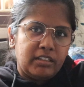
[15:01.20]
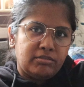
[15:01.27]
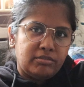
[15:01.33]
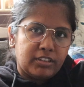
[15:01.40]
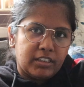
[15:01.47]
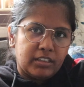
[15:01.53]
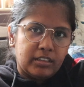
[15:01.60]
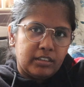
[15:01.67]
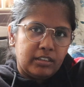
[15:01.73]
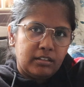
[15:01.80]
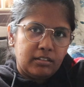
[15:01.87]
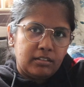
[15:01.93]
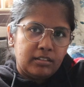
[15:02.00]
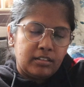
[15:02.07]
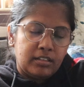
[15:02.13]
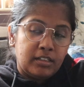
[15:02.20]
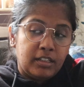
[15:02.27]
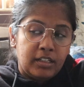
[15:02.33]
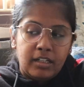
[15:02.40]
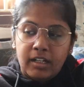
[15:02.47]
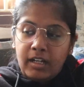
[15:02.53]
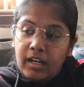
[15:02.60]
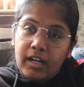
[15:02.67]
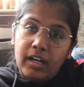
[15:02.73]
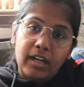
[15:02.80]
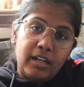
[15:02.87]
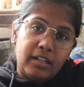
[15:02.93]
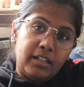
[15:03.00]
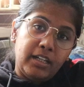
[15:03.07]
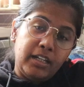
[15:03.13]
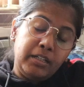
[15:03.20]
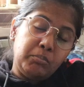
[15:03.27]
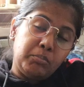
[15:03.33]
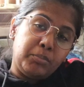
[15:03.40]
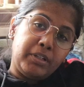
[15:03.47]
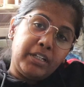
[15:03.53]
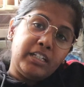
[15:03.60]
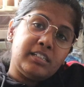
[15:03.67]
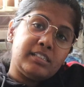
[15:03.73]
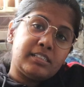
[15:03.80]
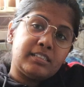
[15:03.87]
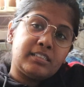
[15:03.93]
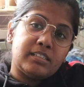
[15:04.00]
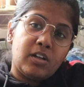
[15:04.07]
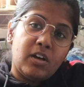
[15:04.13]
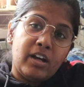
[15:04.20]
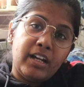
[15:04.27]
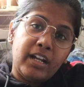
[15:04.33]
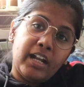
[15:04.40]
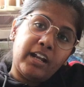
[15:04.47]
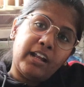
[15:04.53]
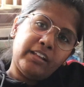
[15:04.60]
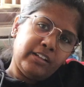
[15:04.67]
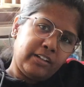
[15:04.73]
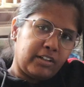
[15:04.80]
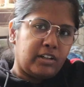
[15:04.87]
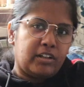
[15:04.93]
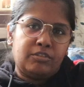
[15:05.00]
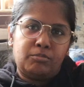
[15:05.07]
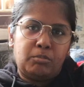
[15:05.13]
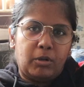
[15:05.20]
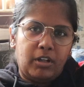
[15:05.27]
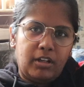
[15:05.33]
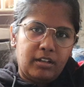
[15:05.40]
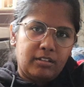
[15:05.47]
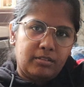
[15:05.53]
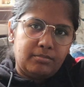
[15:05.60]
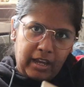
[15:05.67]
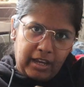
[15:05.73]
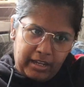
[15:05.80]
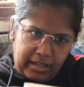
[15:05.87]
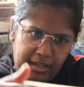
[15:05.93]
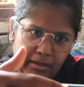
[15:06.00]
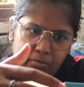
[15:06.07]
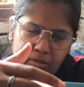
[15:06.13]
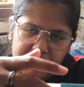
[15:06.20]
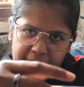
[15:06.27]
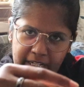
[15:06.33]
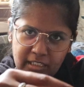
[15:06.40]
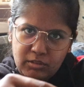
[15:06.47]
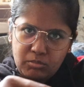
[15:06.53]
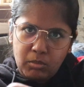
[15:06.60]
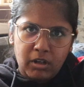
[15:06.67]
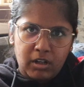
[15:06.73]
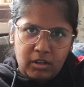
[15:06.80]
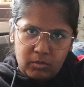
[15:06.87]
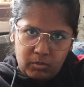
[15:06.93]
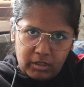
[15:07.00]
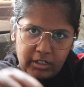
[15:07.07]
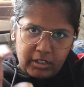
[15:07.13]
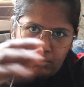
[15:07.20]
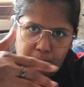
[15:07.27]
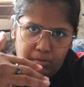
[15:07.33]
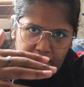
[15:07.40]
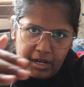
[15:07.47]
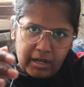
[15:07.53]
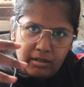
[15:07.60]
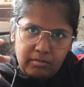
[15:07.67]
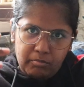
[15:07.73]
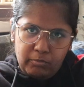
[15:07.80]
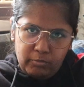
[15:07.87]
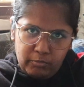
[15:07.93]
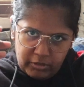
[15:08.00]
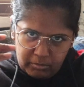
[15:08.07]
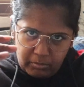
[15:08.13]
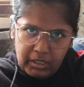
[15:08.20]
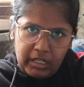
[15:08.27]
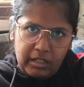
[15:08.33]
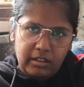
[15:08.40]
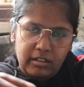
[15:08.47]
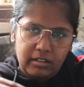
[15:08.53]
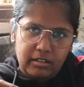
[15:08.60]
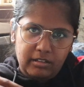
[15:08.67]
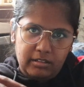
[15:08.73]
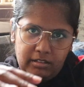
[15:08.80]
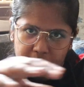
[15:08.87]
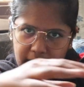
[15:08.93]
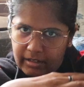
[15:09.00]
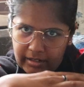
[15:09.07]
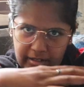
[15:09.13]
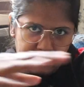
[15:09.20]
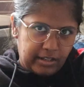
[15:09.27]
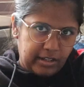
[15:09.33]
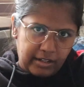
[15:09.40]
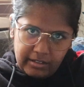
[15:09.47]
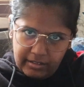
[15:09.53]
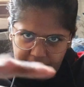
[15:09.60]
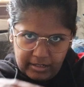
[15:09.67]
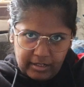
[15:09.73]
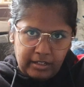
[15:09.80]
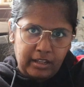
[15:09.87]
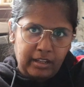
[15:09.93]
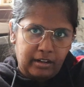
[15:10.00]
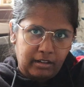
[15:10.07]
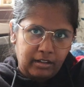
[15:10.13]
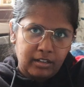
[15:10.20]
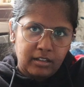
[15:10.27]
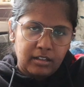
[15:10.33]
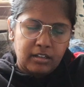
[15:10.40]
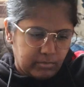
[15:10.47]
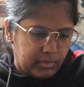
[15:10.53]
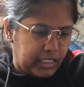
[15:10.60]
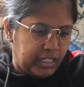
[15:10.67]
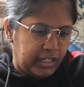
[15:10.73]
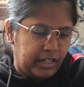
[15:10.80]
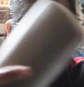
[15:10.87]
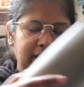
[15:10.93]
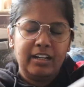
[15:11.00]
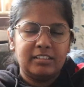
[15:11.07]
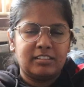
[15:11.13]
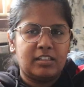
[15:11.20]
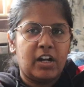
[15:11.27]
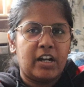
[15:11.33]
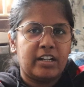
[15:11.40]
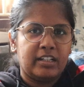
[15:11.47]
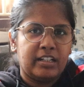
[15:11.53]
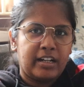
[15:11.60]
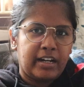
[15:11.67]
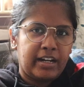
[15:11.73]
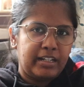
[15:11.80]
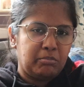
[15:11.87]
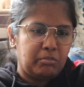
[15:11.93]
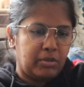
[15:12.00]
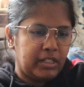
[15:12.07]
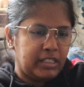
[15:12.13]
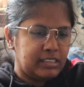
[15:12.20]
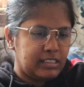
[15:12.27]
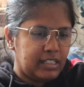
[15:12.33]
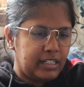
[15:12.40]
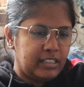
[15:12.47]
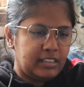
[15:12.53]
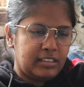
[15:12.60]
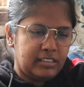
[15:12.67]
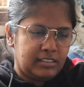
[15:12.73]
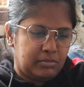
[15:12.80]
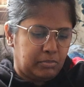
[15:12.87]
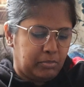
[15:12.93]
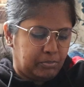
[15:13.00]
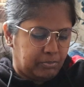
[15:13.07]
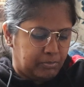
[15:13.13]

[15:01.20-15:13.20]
any further, it brings on another curveball. I am a tennis ball or what? You're playing with me here and there, my head is not in the right place and this